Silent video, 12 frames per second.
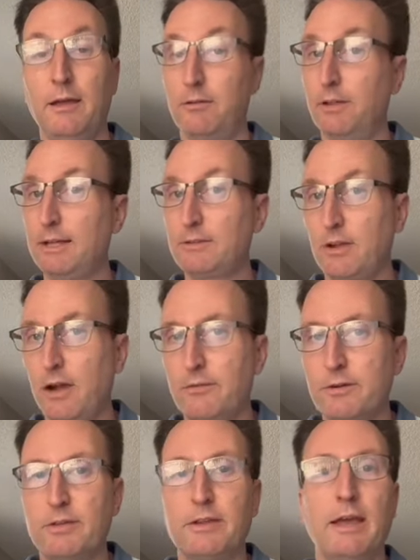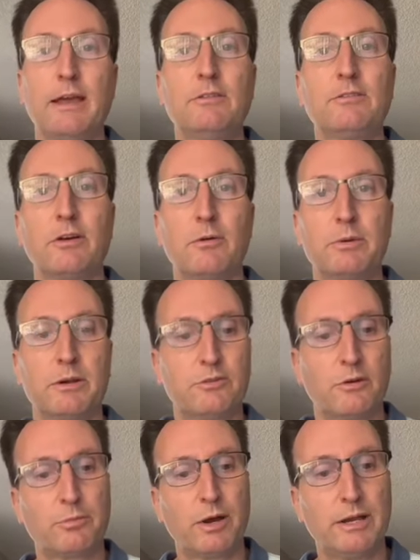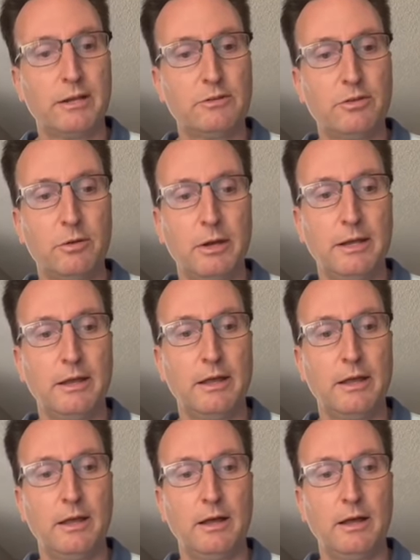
A lot to cover today, so we're going to jump right into it.